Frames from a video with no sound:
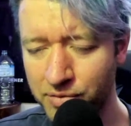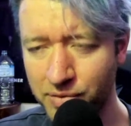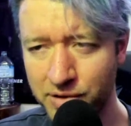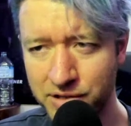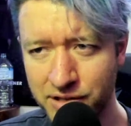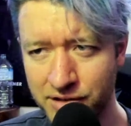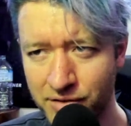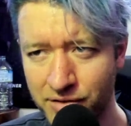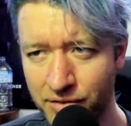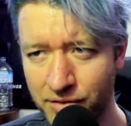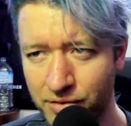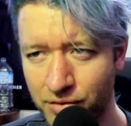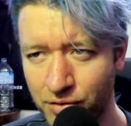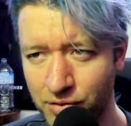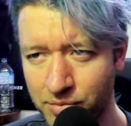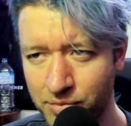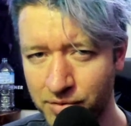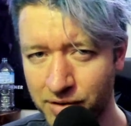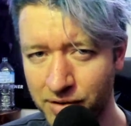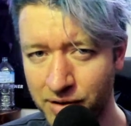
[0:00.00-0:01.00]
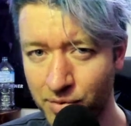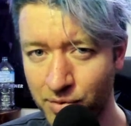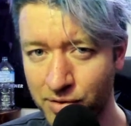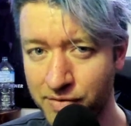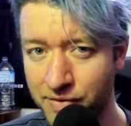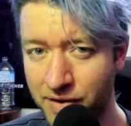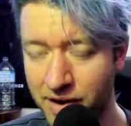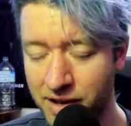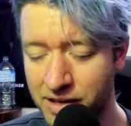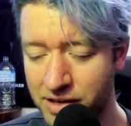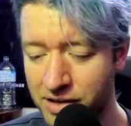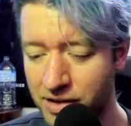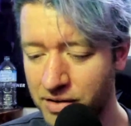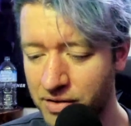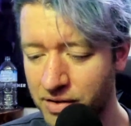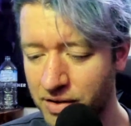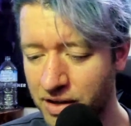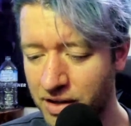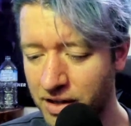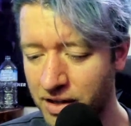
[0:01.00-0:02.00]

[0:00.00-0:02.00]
which is not normal. It was very cute.